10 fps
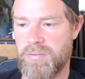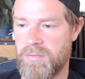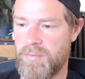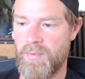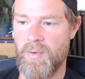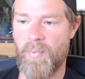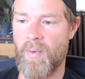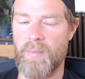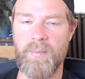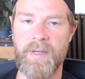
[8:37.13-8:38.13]
you're
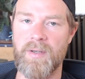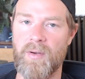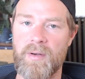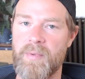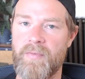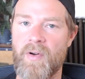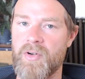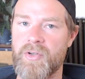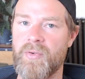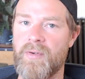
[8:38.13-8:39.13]
probably not going to be far
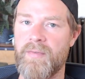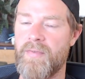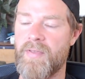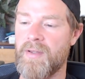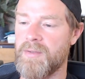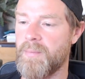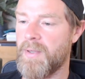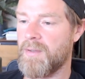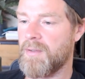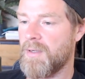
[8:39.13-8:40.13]
short of
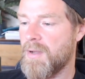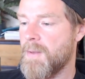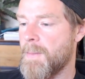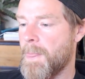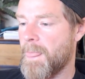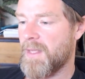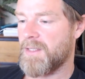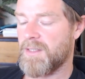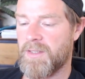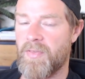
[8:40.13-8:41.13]
£1,000.
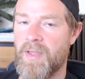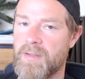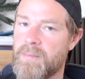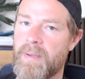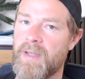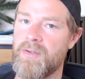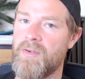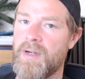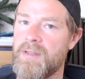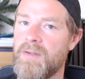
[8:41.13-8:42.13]
That's £1,000 you're
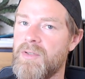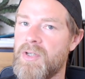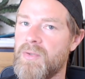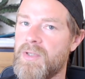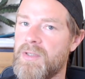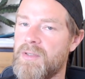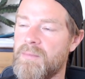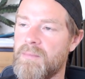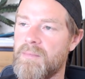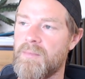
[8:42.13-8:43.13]
adding onto your
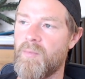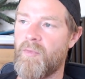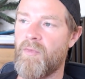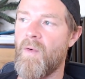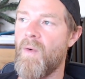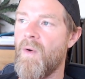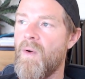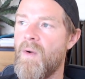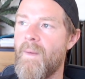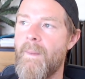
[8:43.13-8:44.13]
system for
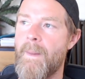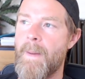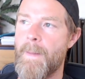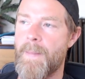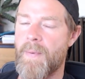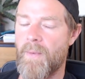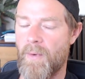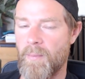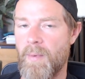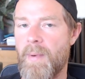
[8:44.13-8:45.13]

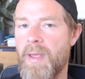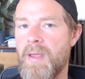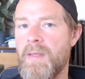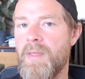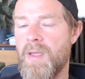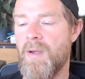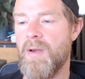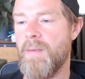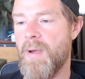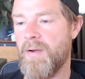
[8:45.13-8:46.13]
probably the
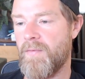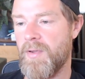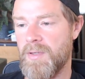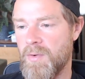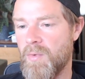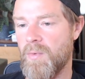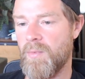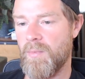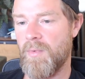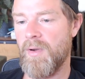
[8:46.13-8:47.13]
only benefit you're
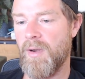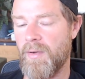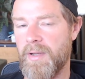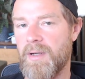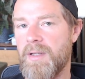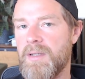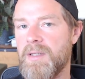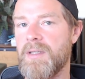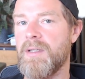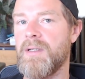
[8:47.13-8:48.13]
likely to
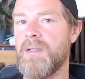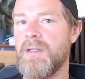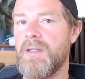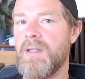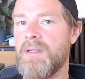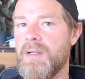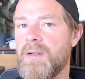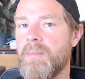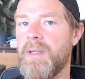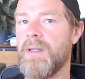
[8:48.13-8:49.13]
see is going to
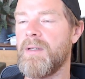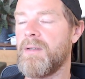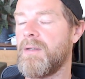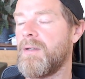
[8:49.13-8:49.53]
be in